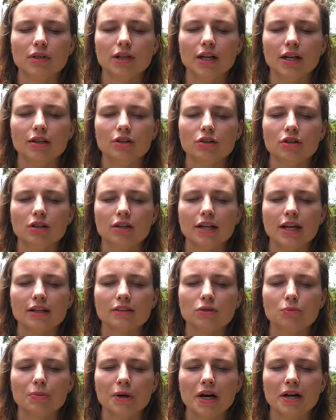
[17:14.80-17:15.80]
and you connect
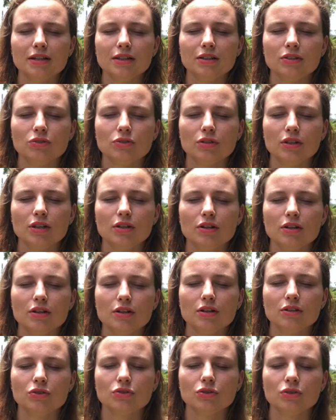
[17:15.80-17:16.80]
the body to the
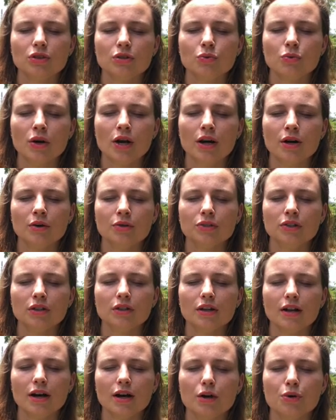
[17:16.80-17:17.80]
earth, to the ground
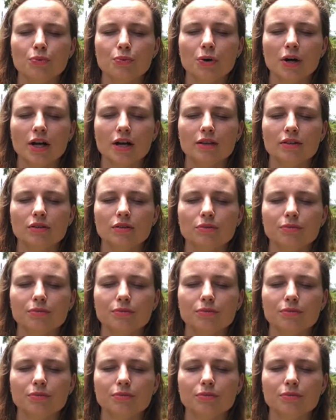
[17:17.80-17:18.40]
on an out-breath.